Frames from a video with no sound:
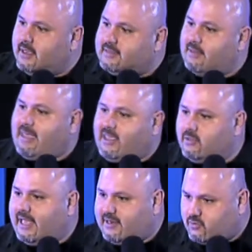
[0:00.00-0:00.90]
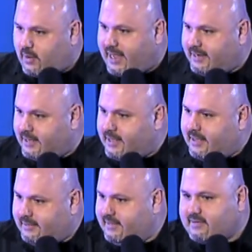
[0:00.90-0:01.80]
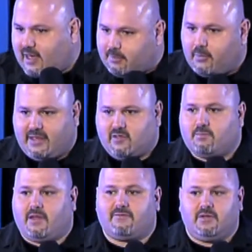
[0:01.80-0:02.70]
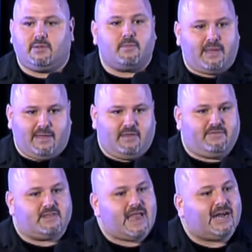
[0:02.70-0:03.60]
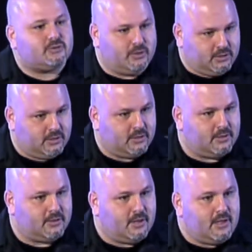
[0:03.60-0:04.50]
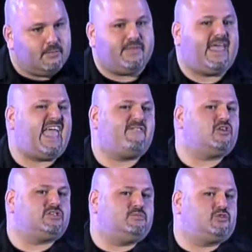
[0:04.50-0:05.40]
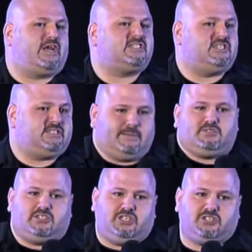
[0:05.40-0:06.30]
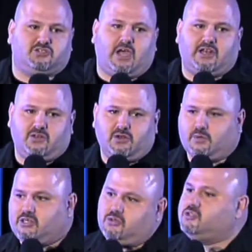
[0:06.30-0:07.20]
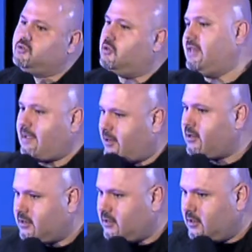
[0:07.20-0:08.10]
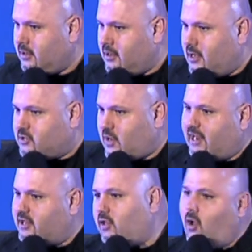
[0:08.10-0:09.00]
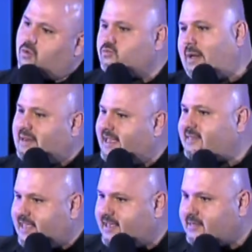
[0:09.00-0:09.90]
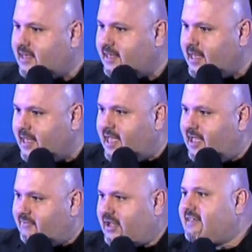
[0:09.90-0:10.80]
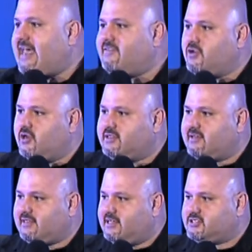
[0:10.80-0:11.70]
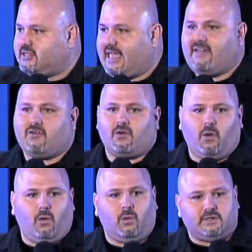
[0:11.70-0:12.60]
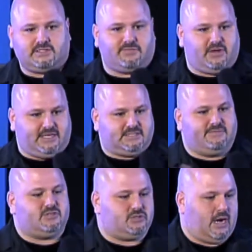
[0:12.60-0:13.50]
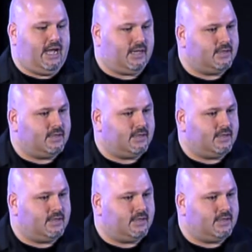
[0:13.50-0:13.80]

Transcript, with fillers: They make you ladies wait at least a couple weeks. It's better for you and the baby if it's natural but they gave her some tricks and tips that she could try to do to induce her own labor. try a little home remedies things. If you guys haven't heard this list, they gave her a whole list of freaky stuff to try.